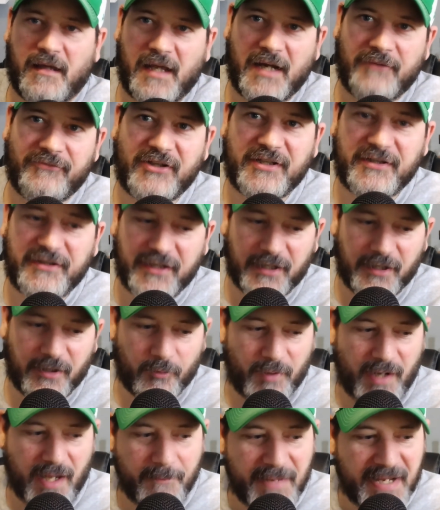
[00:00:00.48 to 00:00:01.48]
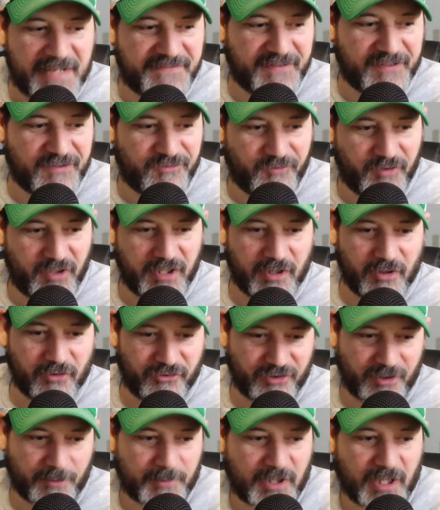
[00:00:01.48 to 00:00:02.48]
Every year when I make these
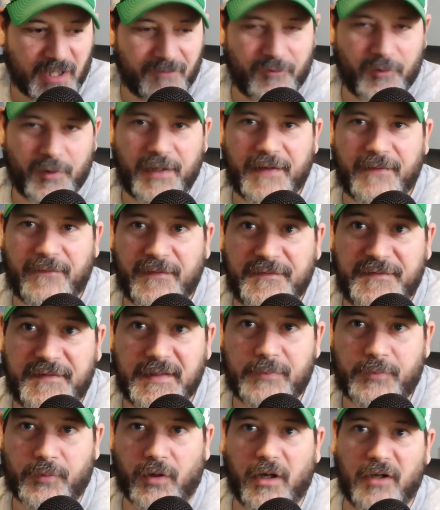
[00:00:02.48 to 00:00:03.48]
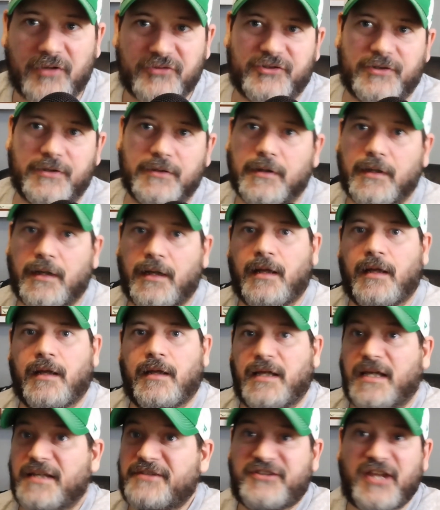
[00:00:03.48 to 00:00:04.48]
videos and I'm covering the deep roster,
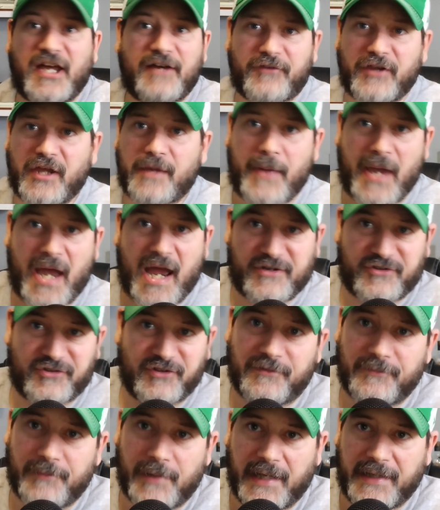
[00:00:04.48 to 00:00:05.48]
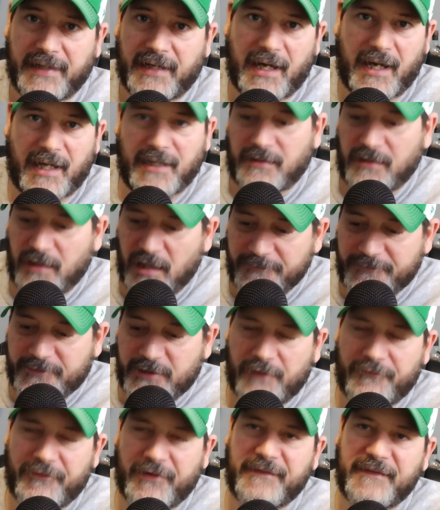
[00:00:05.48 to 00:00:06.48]
it's definitely a passion of mine. I love
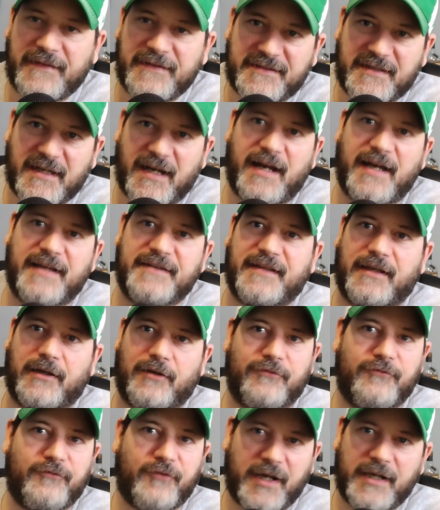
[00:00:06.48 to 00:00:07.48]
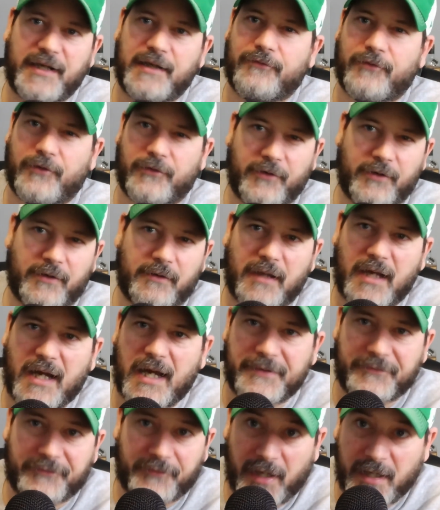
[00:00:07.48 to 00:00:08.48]
covering these guys that are fighting for their
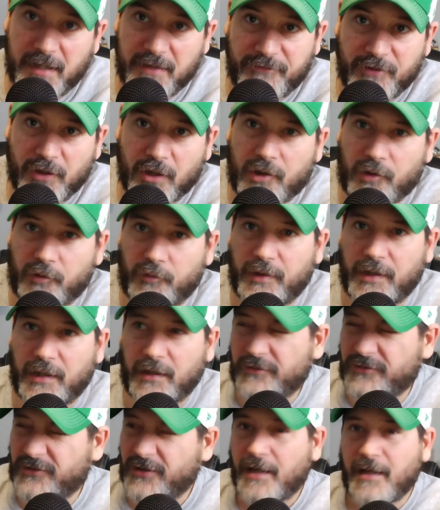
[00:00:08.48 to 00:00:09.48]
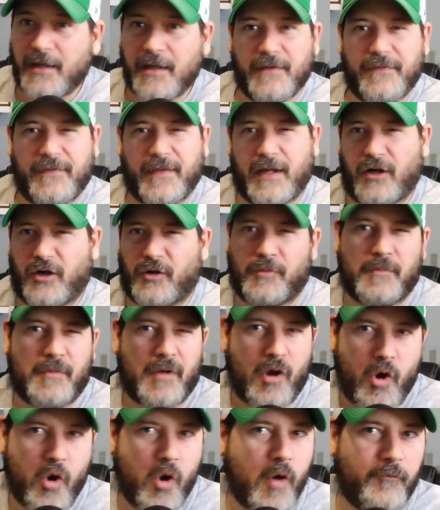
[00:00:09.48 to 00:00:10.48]
lives, for NFL careers, that are
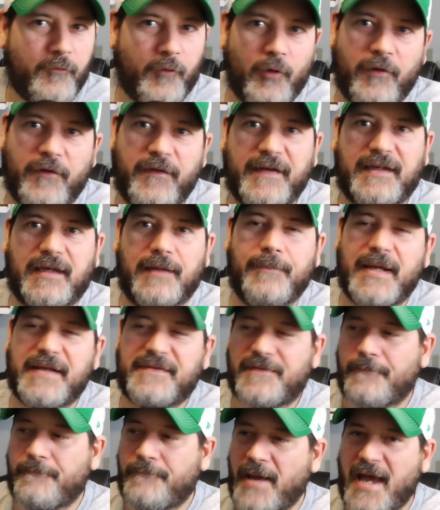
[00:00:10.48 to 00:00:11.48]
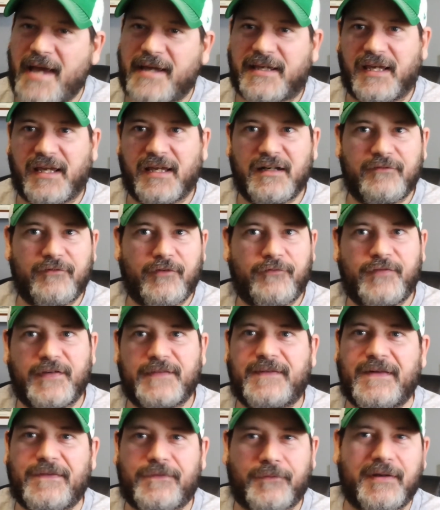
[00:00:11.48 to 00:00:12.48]
hopeful that they can make the back end of a
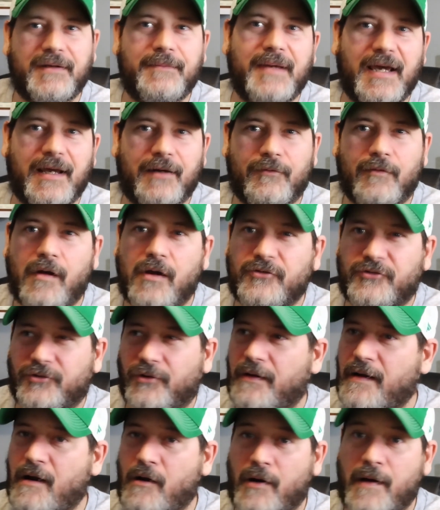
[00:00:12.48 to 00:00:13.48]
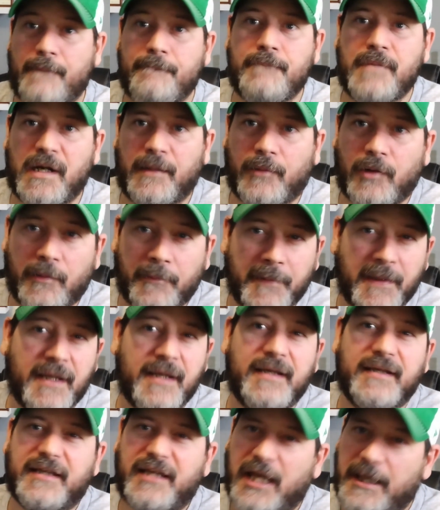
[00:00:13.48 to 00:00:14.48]
53-man roster or at minimum
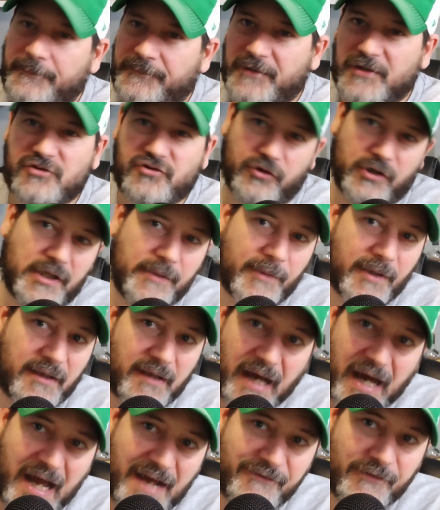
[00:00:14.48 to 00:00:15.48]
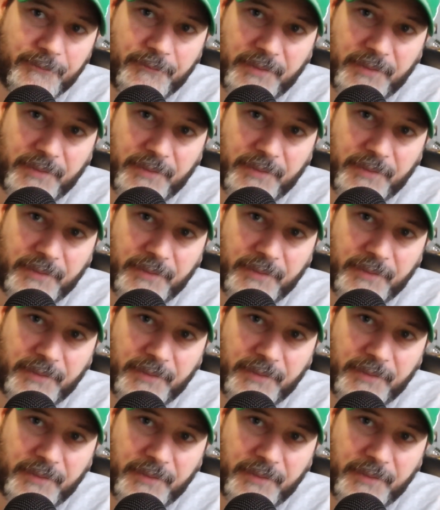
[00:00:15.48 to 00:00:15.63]
keep the dream alive